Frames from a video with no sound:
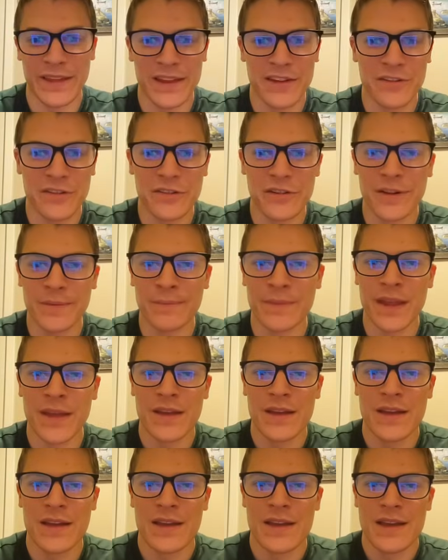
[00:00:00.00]
Interesting.
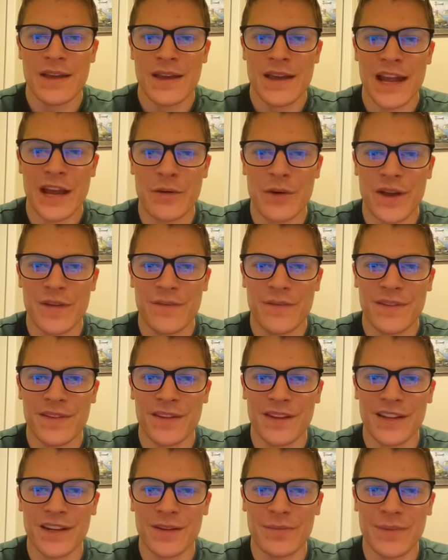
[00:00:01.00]
Anyway,
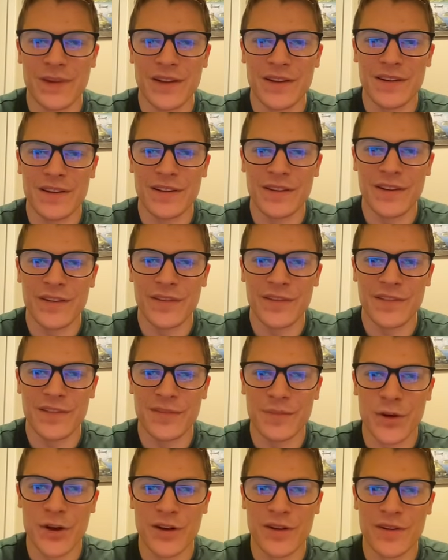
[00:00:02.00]
little bit
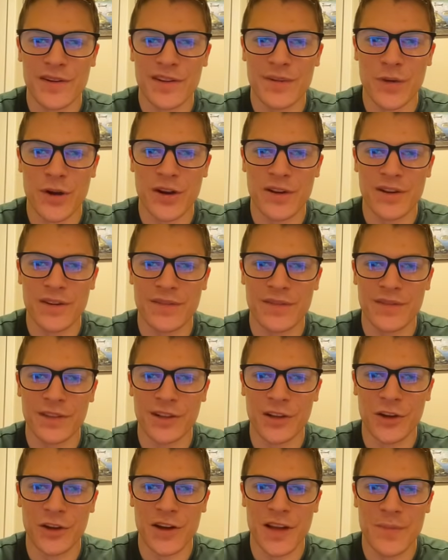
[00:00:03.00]
smart.
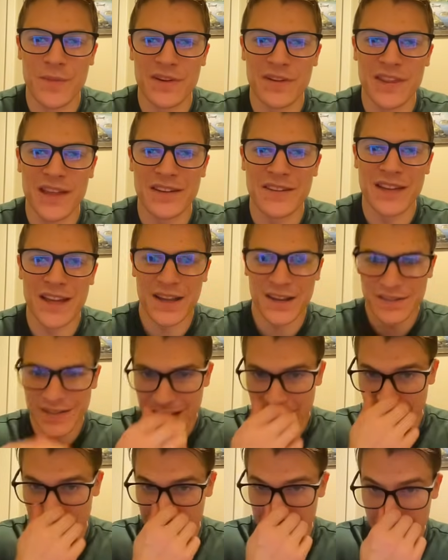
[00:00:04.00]
Lure him into that tank attack